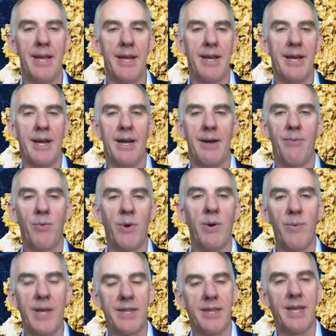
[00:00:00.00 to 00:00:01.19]

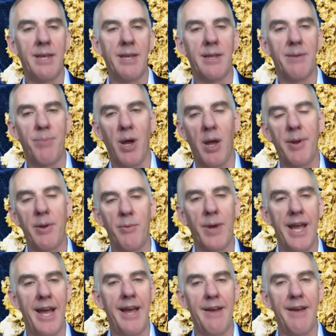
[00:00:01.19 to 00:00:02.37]
With the permit we
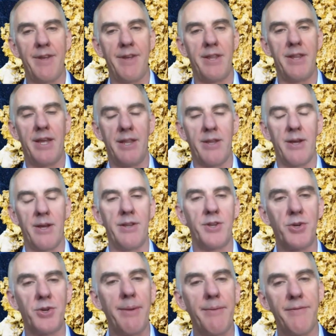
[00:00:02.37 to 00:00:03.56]
have and the
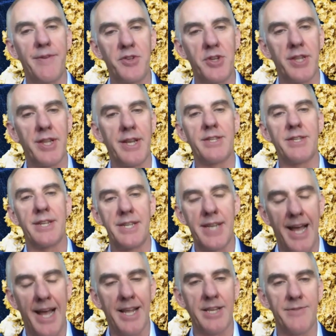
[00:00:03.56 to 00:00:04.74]
treatment facilities and
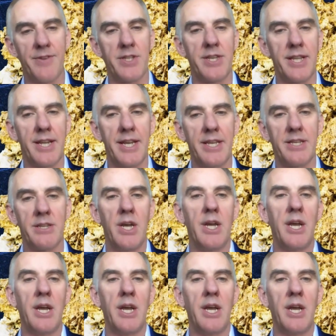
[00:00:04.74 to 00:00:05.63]
tailings facilities,